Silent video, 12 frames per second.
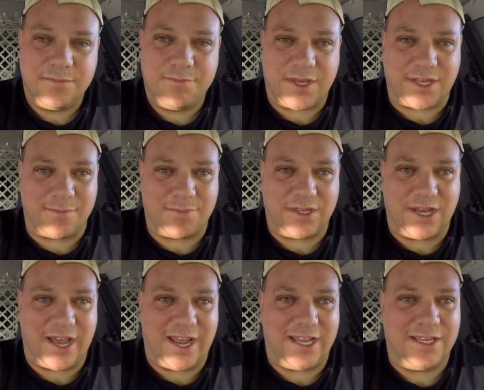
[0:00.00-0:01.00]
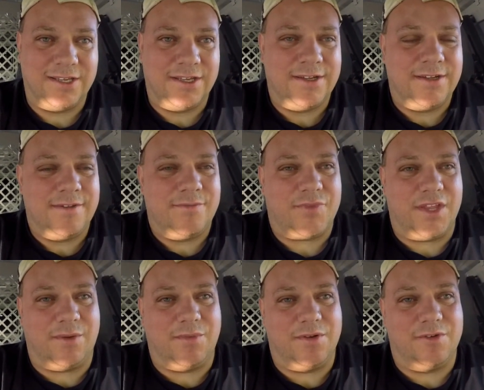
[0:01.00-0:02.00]
pick up a guy that
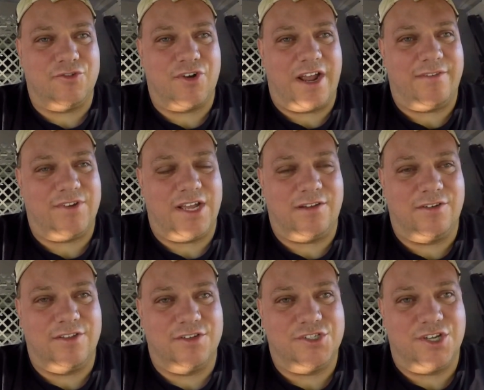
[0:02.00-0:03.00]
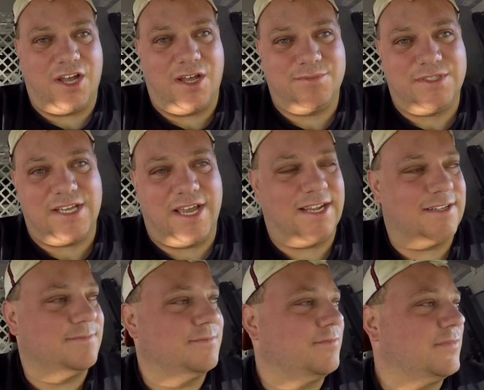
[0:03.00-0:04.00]
I'm going to drive down to the job site.
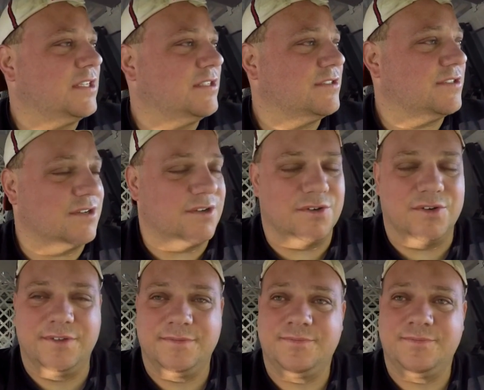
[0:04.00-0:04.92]
So